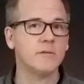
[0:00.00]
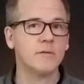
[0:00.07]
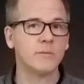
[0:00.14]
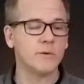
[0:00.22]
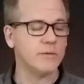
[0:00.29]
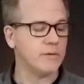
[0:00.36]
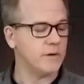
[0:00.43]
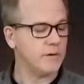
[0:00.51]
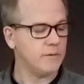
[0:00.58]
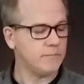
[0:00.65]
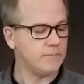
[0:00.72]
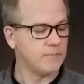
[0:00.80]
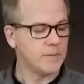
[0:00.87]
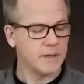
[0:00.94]
the root note.
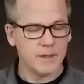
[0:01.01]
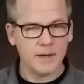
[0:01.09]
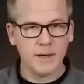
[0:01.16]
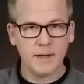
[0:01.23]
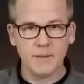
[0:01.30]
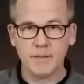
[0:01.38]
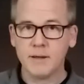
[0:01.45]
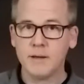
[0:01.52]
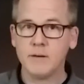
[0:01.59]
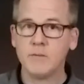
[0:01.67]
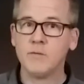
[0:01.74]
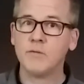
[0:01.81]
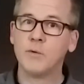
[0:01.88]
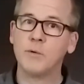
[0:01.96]
And then
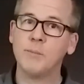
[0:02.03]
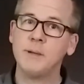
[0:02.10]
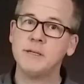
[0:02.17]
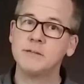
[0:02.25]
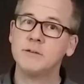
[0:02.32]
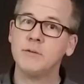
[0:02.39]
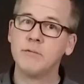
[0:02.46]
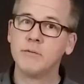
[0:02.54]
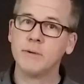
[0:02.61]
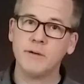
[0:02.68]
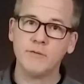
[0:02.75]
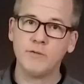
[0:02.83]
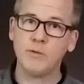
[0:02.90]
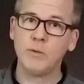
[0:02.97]
for beats 2, 3,
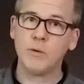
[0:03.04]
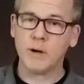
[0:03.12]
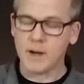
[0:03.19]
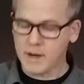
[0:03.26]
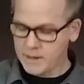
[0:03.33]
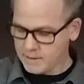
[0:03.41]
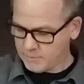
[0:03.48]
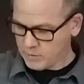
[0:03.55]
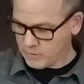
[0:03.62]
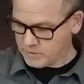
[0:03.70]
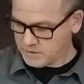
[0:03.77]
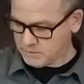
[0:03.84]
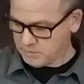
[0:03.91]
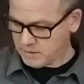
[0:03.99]
and 4, I'm going
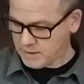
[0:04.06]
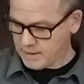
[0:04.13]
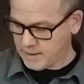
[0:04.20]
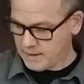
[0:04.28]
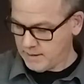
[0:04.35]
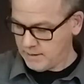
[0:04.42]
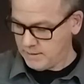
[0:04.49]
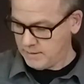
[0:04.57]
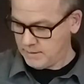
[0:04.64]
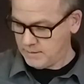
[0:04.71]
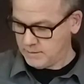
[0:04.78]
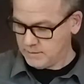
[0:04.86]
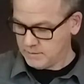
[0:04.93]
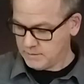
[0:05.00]
to play
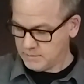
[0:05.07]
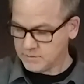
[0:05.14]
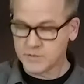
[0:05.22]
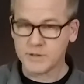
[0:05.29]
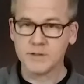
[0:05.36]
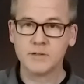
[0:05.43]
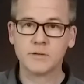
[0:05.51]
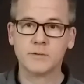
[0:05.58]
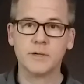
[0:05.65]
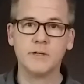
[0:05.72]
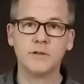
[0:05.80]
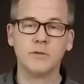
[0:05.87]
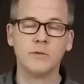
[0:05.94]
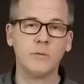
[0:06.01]
strings 3,
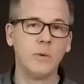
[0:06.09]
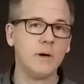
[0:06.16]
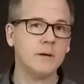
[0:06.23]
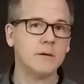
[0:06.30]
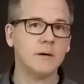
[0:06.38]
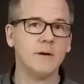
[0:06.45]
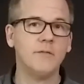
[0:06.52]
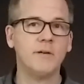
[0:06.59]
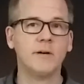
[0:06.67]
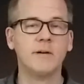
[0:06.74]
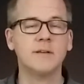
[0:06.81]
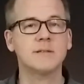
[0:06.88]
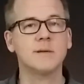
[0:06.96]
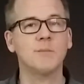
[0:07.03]
2, and 1. A very
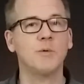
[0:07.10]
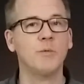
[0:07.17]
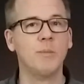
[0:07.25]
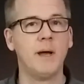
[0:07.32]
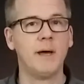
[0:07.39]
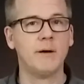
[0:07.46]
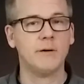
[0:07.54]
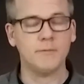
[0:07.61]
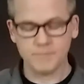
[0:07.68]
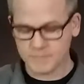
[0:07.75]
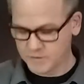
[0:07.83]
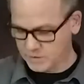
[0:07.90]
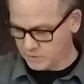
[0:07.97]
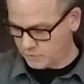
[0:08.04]
simple pattern.
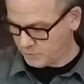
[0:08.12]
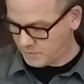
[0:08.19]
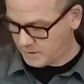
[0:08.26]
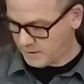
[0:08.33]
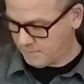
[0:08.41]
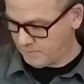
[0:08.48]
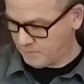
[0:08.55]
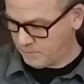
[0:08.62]
So it would be